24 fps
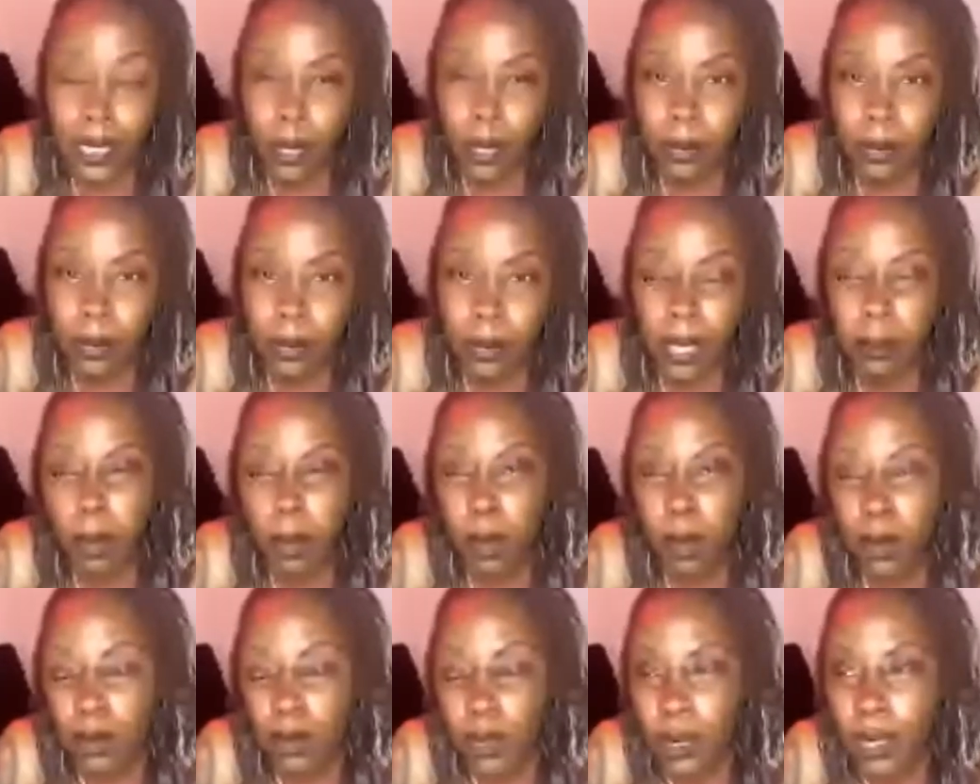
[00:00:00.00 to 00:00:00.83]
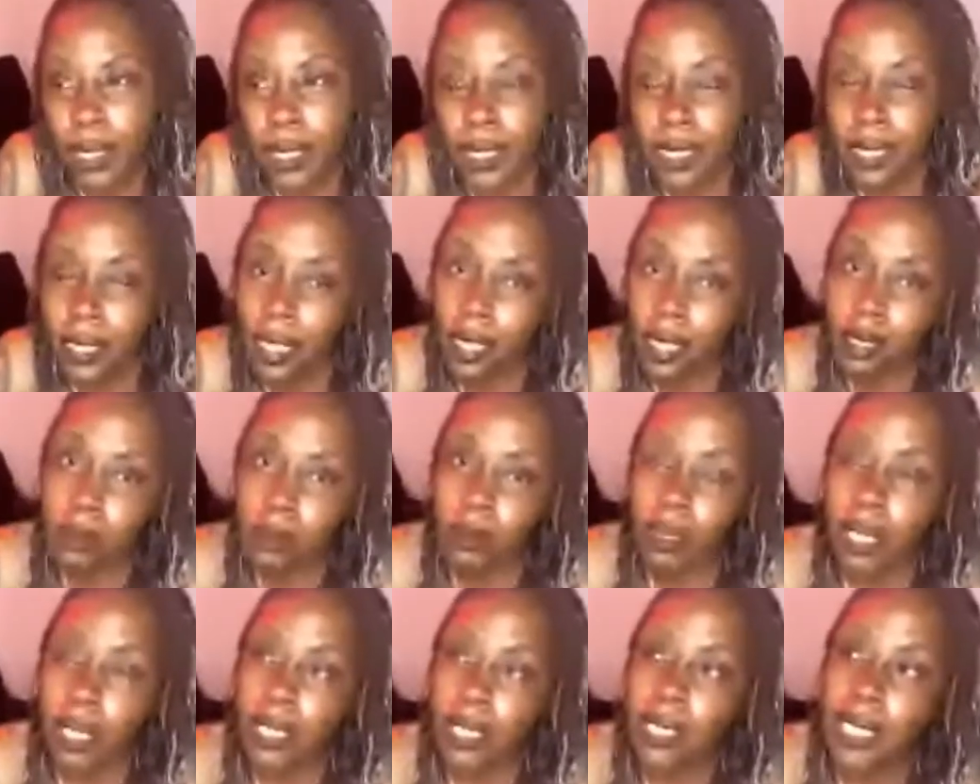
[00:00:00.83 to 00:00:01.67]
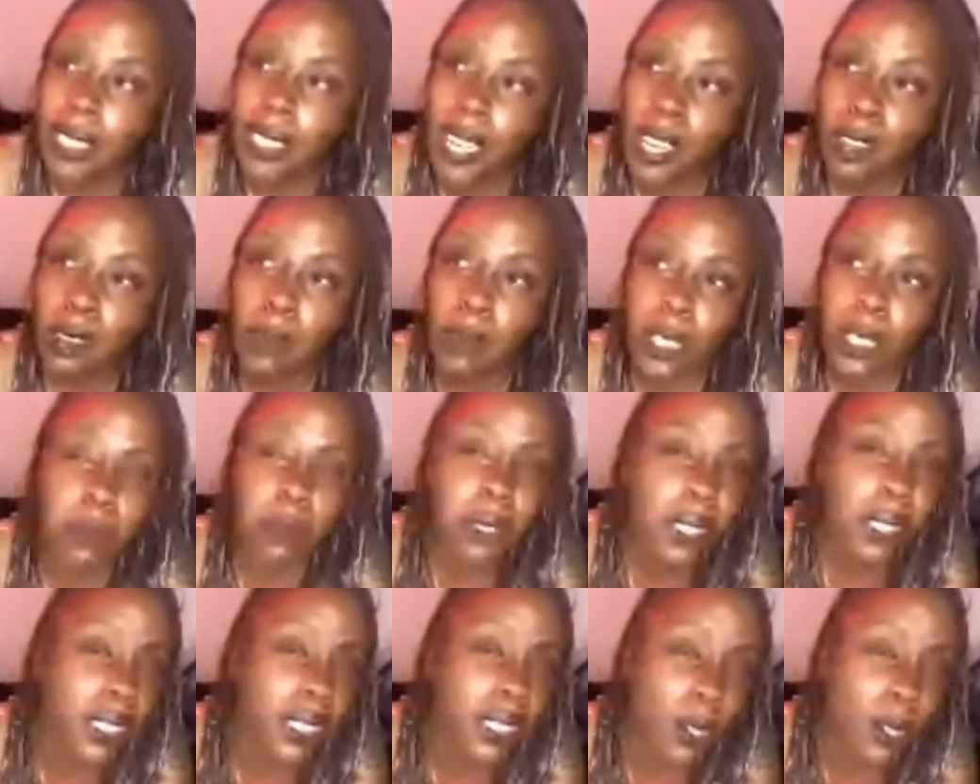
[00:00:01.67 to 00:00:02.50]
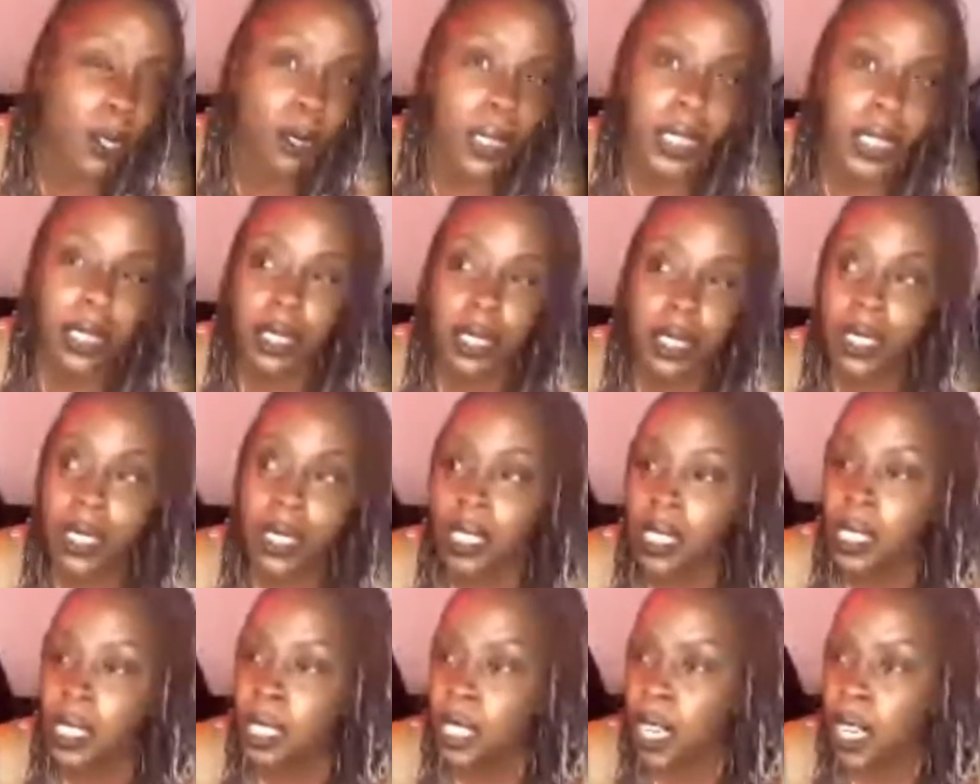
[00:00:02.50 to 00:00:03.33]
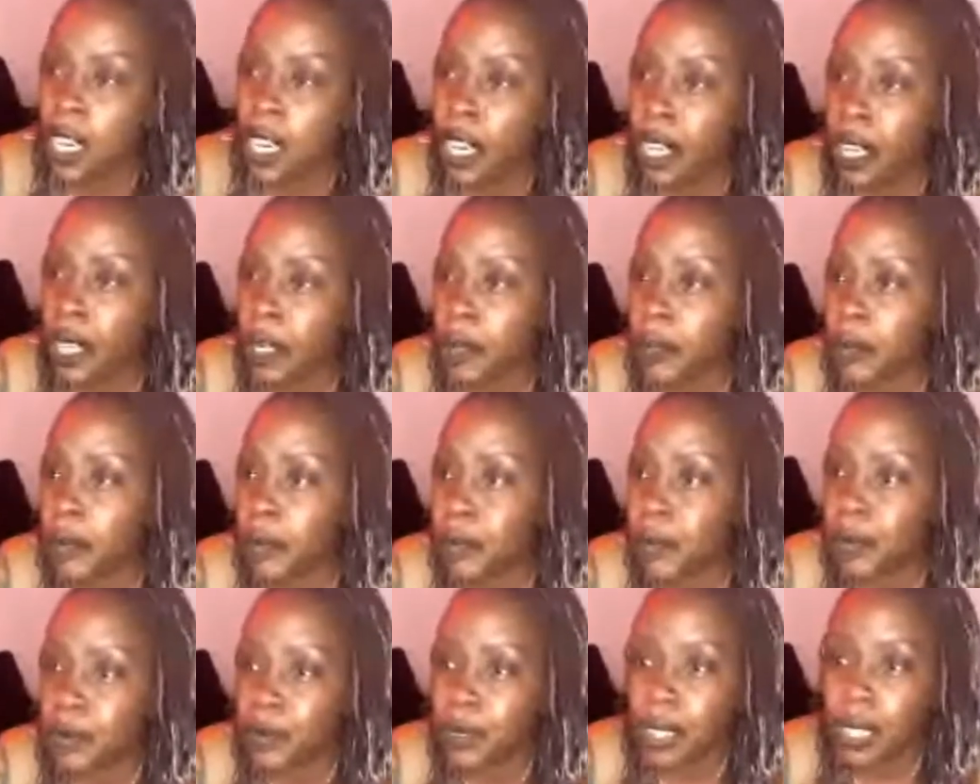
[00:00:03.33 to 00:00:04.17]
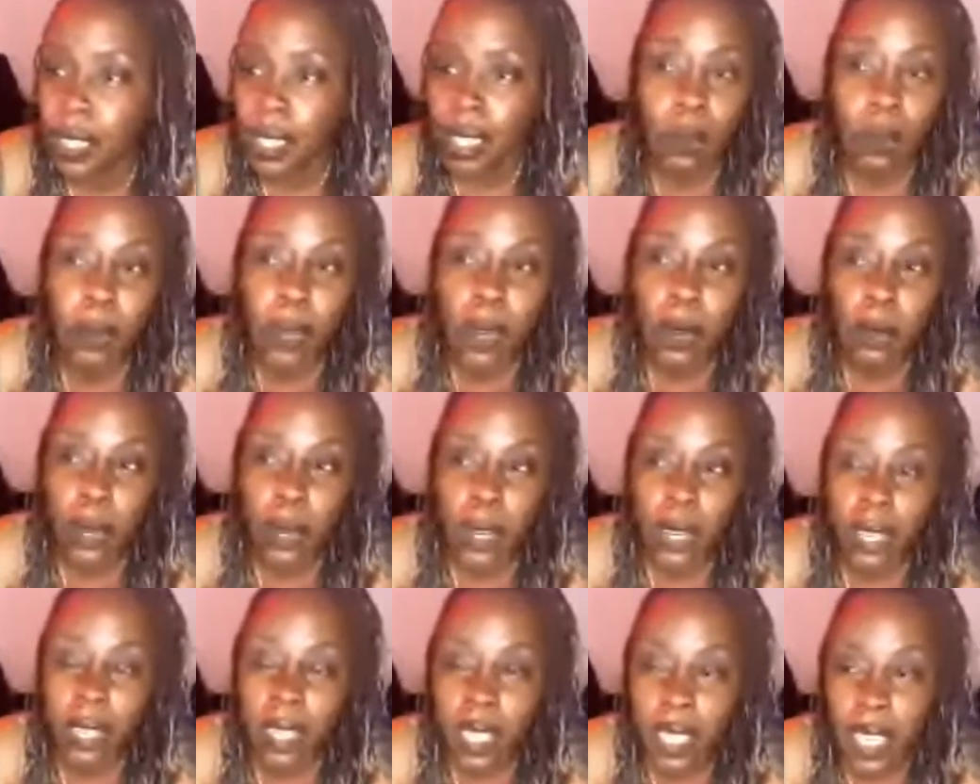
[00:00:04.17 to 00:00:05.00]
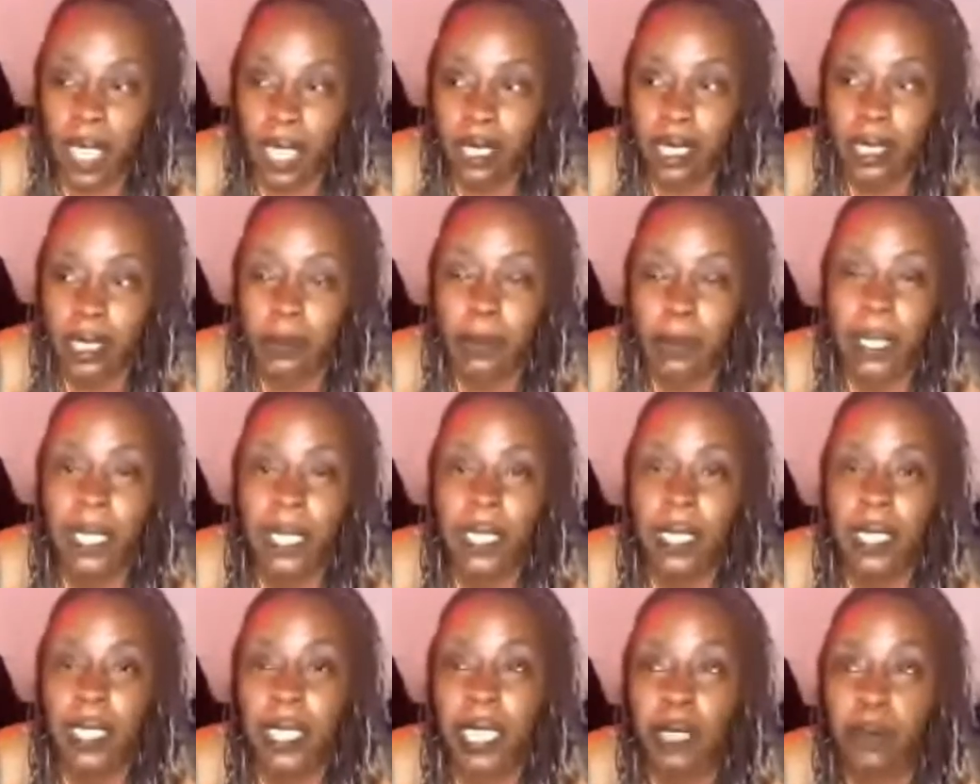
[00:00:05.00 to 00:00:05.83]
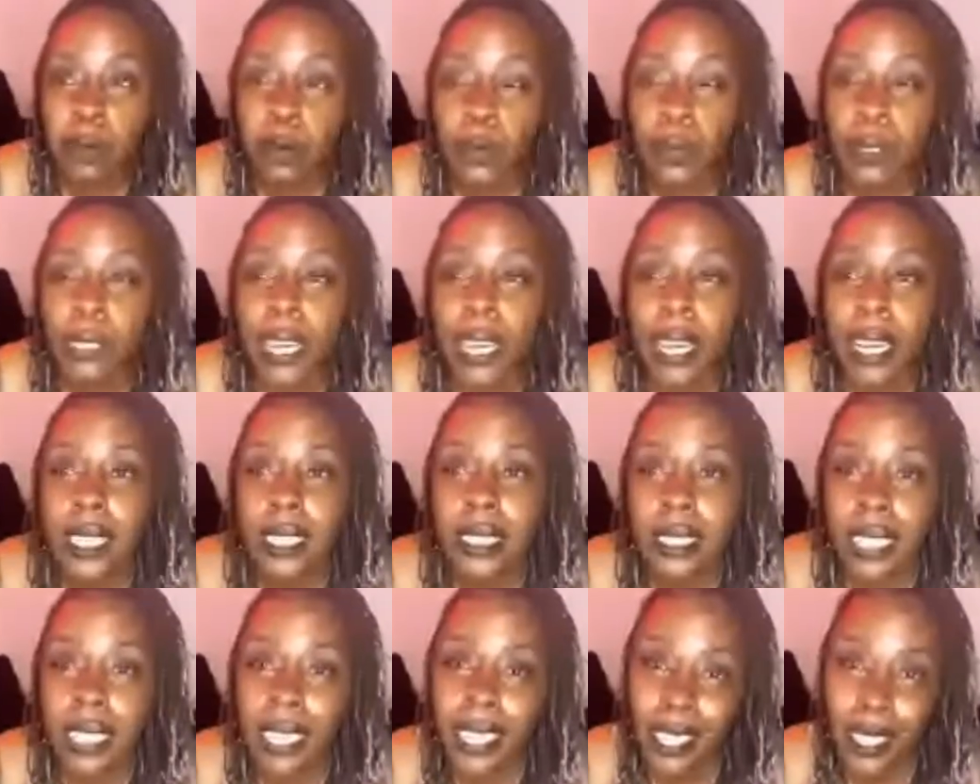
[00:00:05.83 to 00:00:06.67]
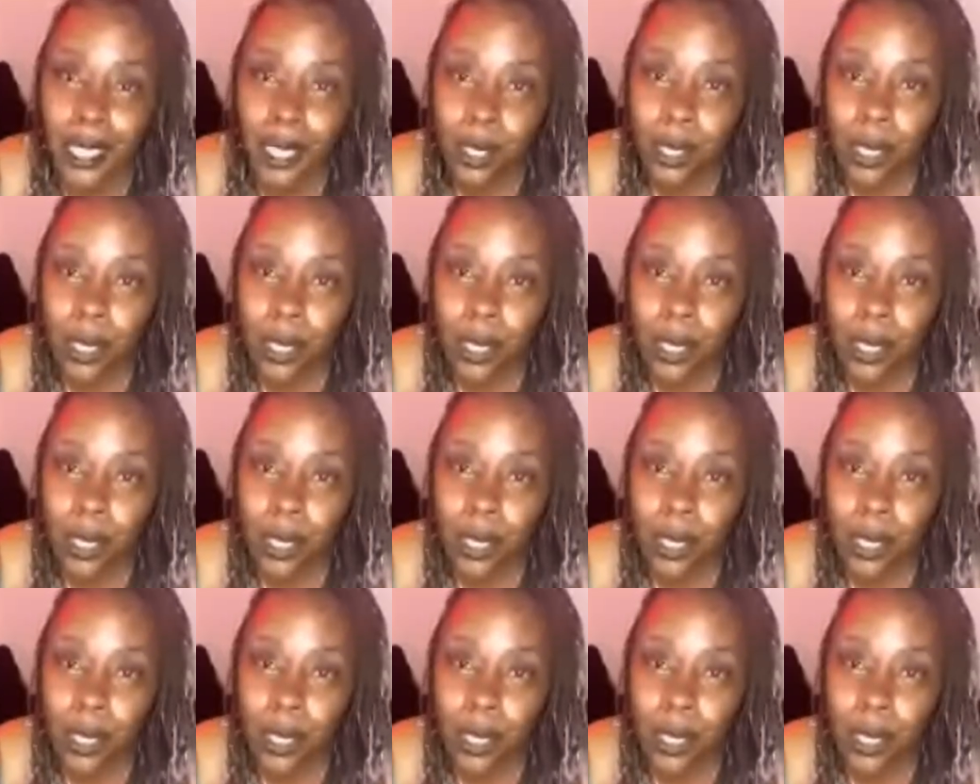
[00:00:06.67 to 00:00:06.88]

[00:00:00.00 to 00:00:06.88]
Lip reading: scalp and things like that. It makes me think older. Um, I don't know about wearing glasses, but he did have poor eyesight near the,